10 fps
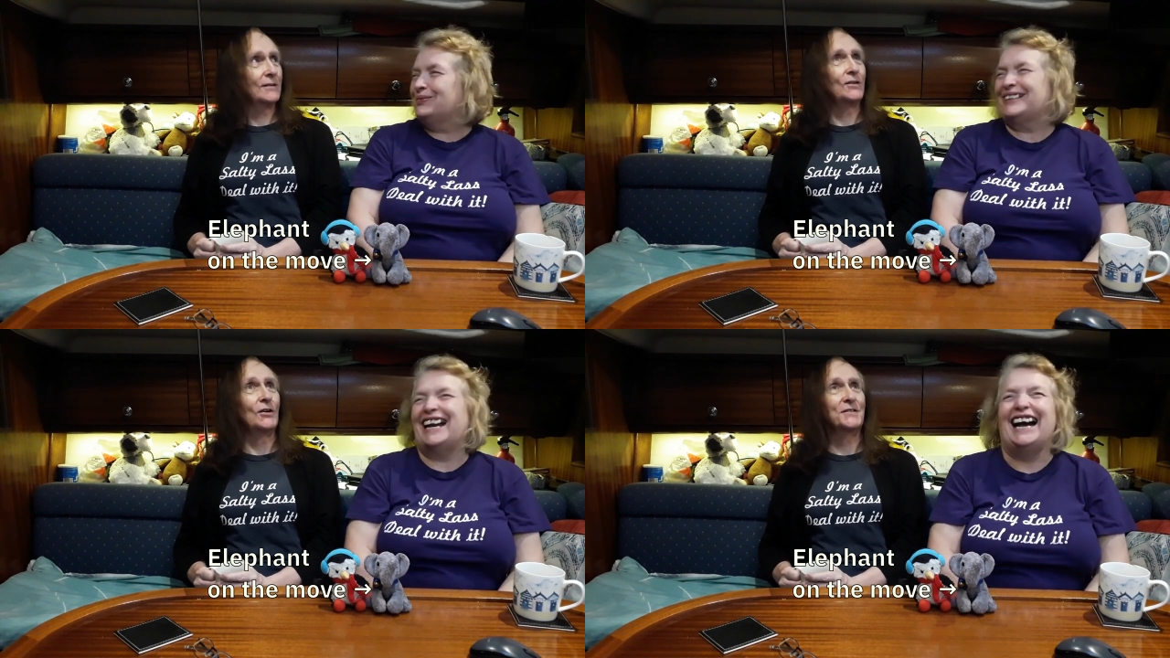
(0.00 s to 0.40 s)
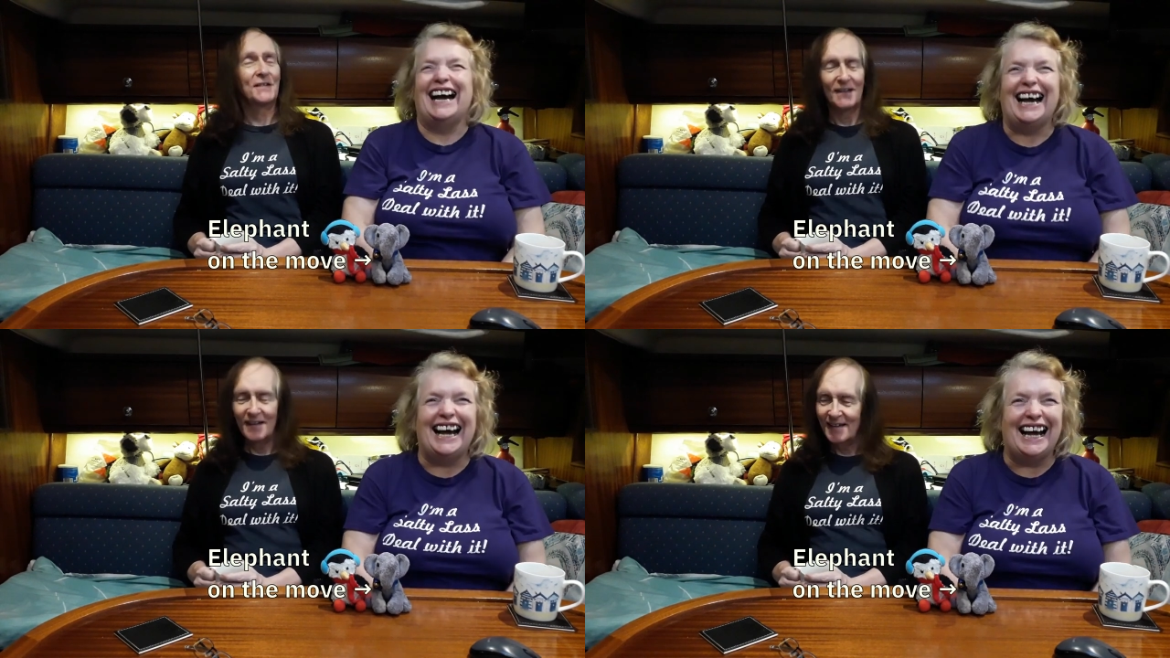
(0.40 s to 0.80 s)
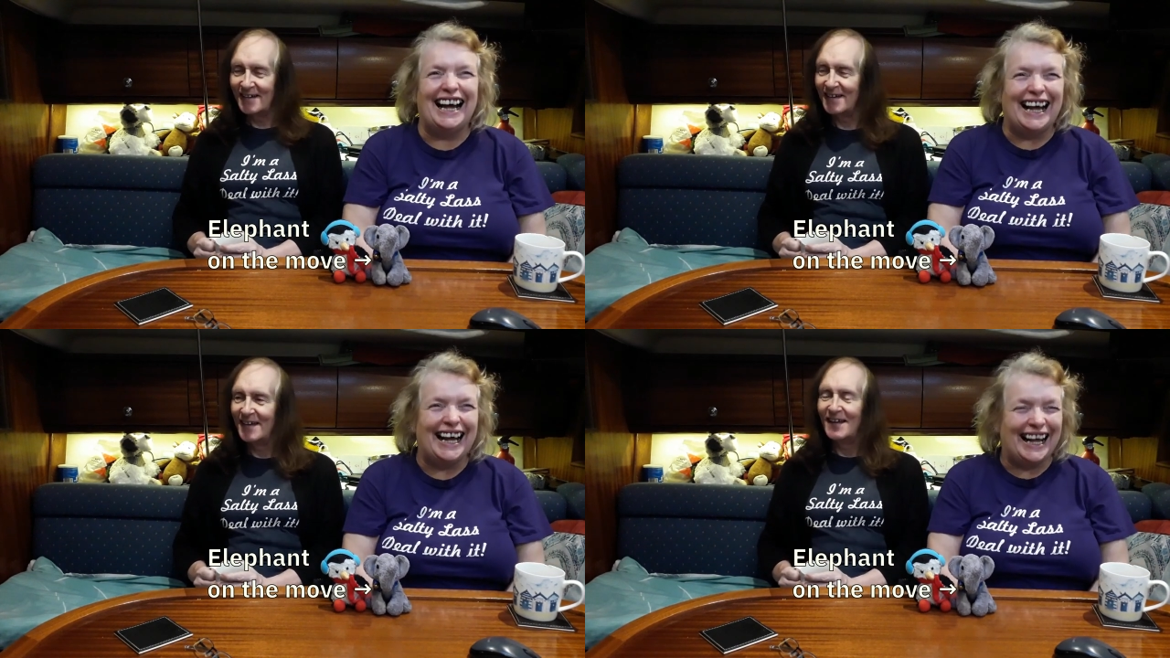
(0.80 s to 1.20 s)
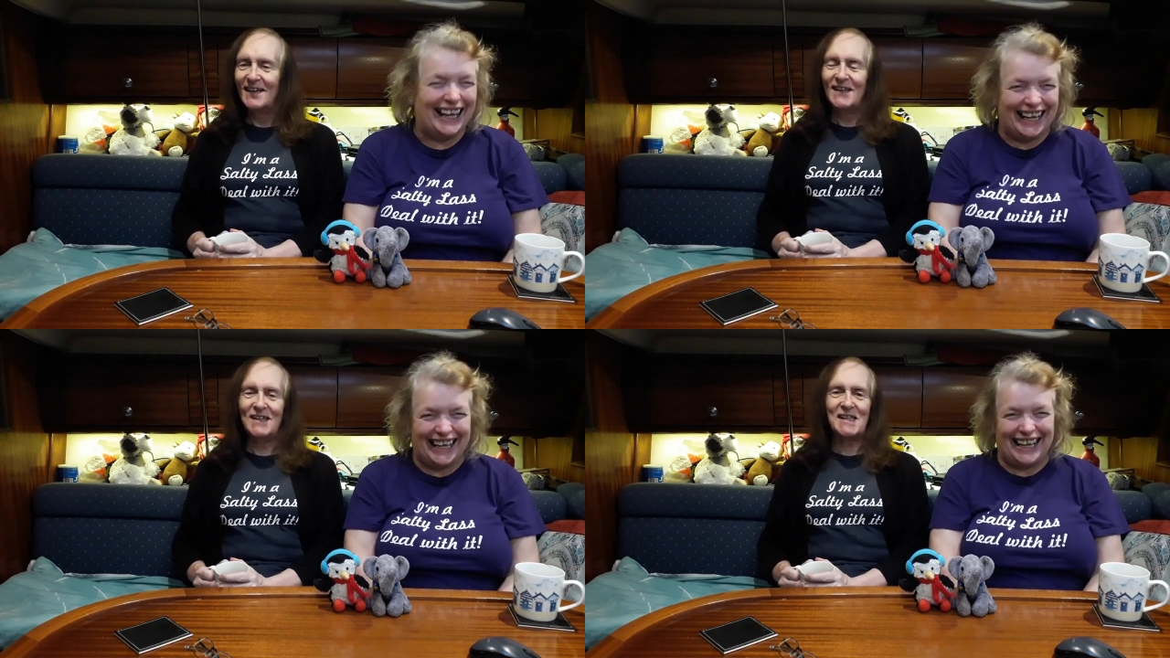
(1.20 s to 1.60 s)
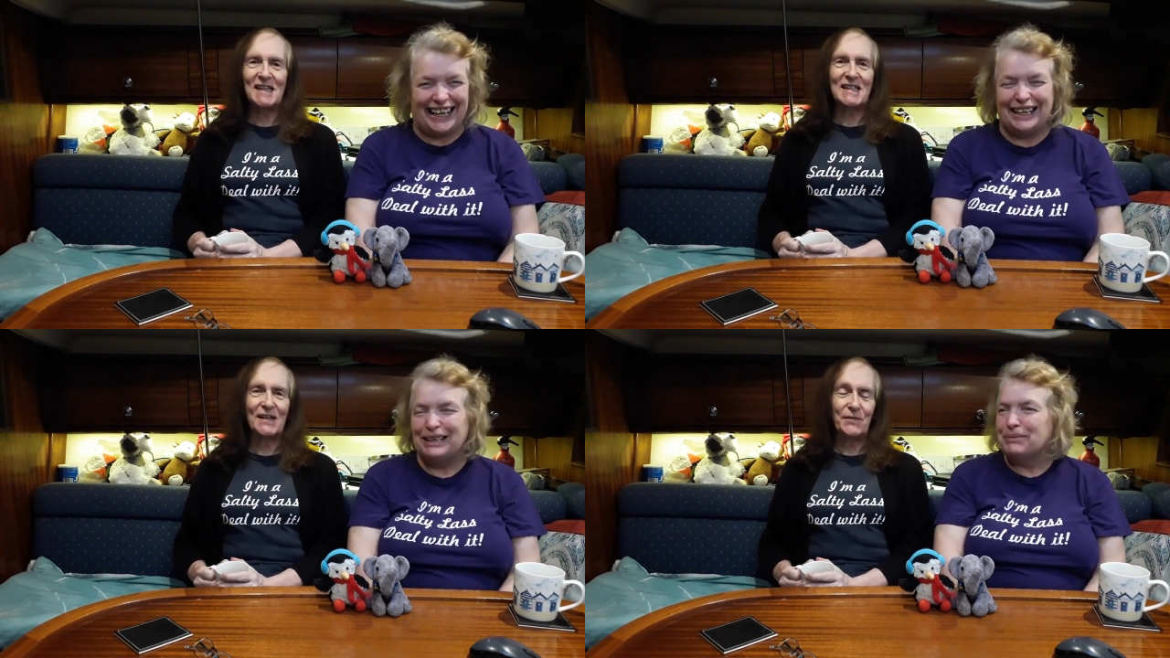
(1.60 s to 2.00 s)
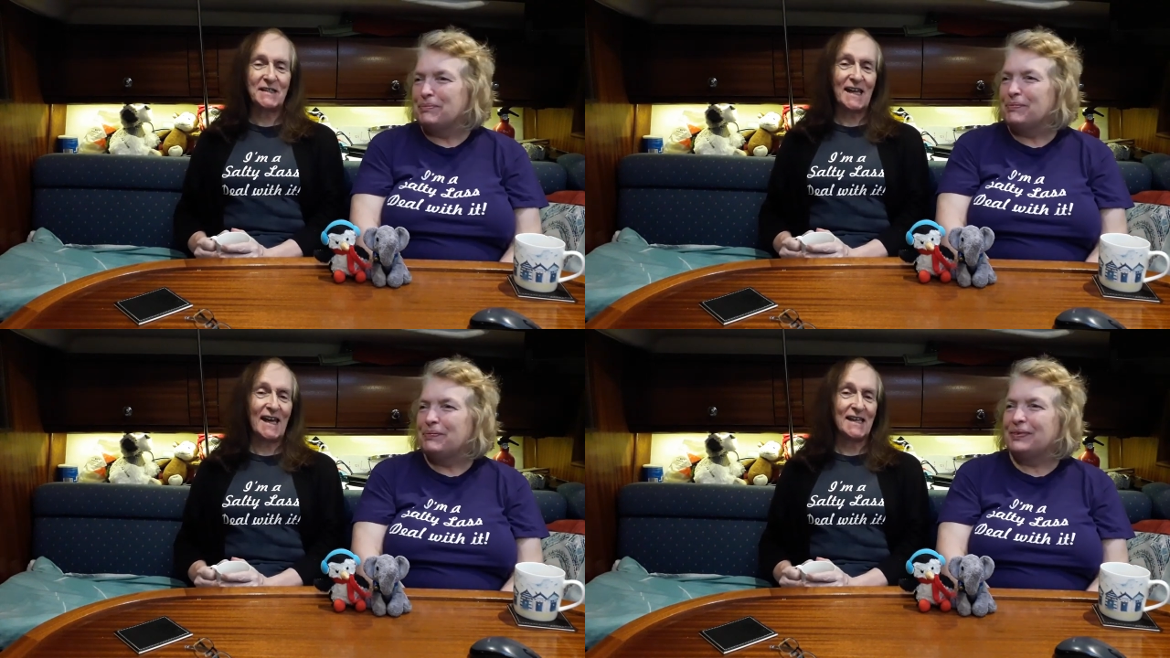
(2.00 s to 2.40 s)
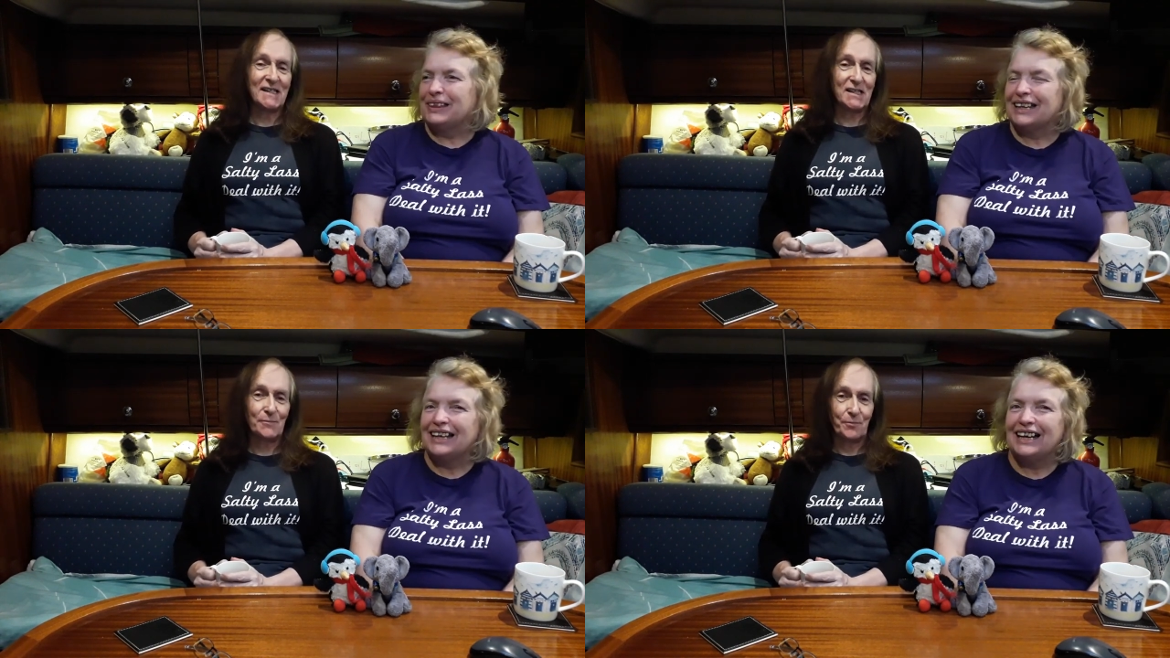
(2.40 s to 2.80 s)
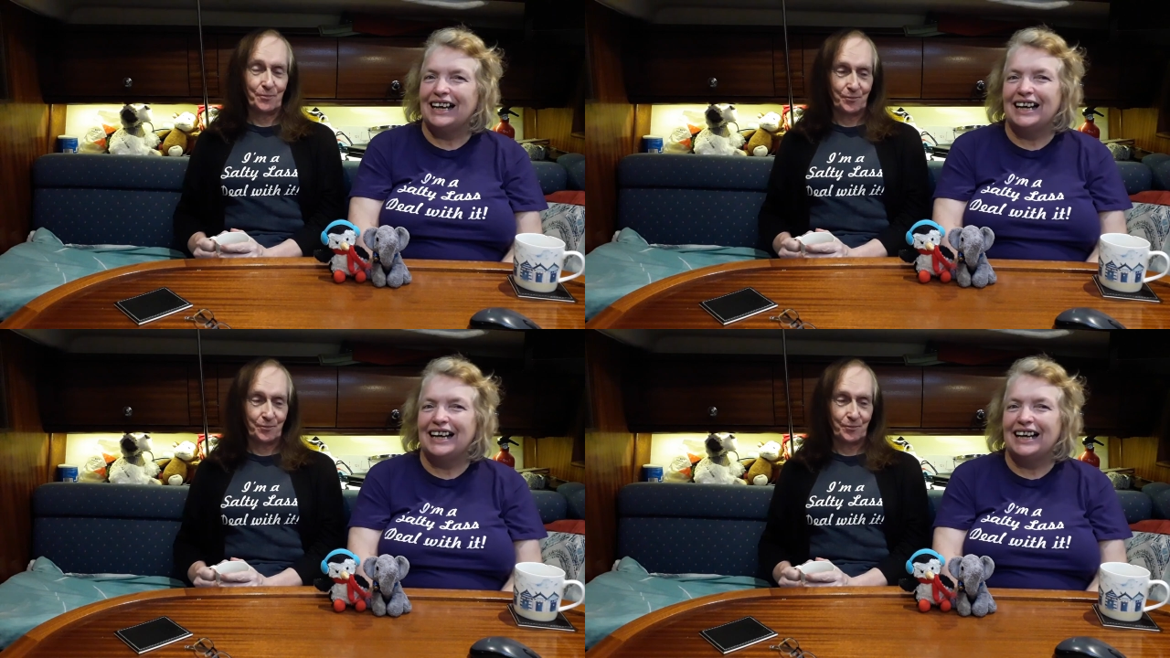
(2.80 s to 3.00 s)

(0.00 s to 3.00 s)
Speaker 1: God. You tend to live your days